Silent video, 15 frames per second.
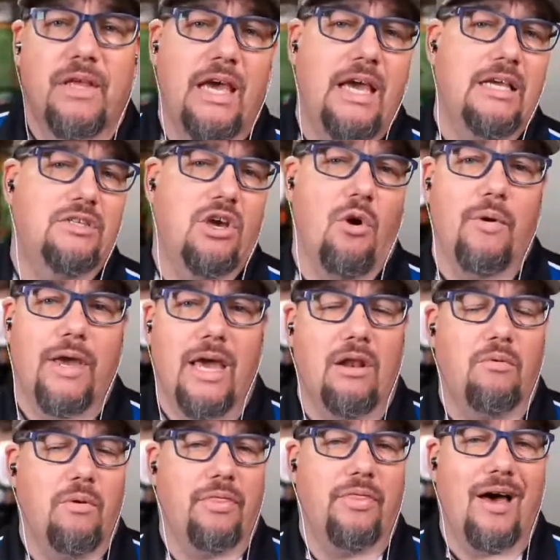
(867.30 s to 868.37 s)
He's going
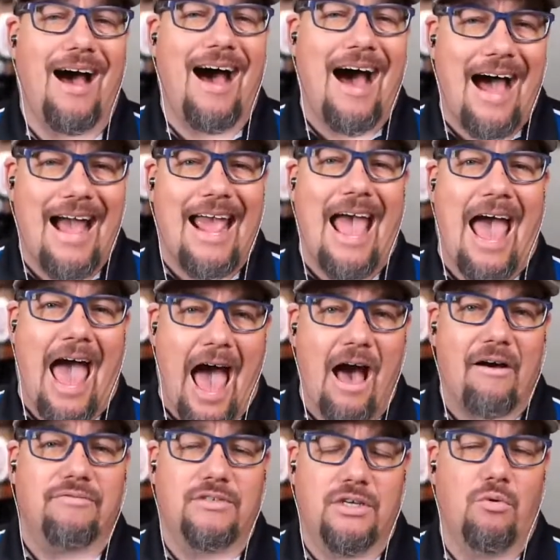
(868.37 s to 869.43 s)
in with the "I
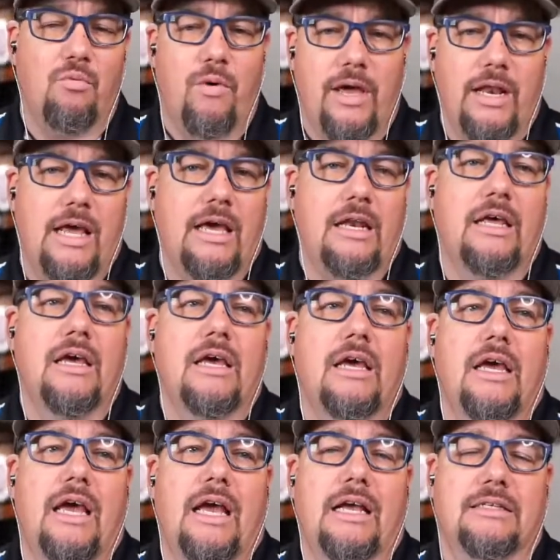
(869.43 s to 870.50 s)
have to win it."
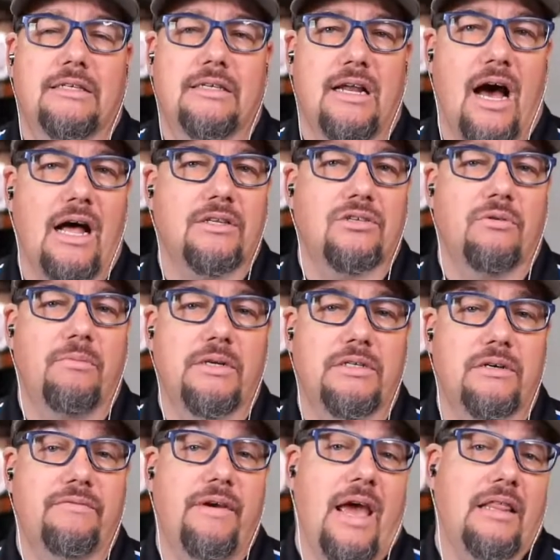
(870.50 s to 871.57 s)
It's not so much
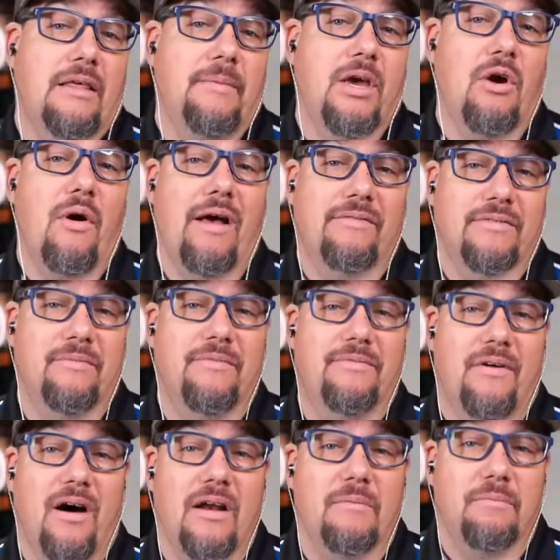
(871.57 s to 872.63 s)
of "Hey, let me go have some
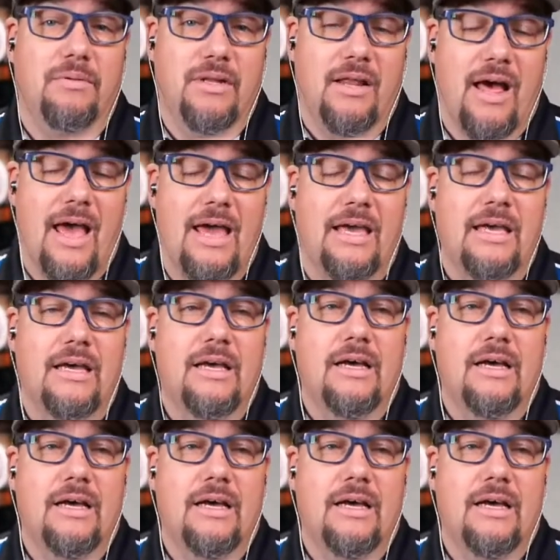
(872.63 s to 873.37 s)
fun and play."